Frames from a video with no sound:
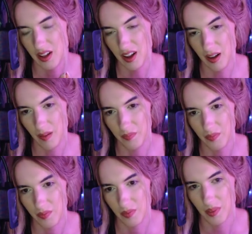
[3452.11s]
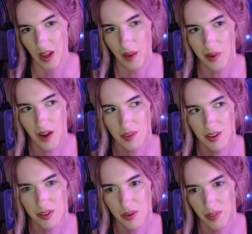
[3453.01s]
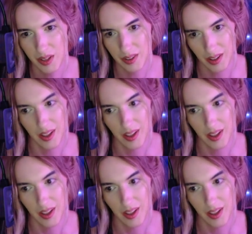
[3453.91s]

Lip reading: I would have to sort of like,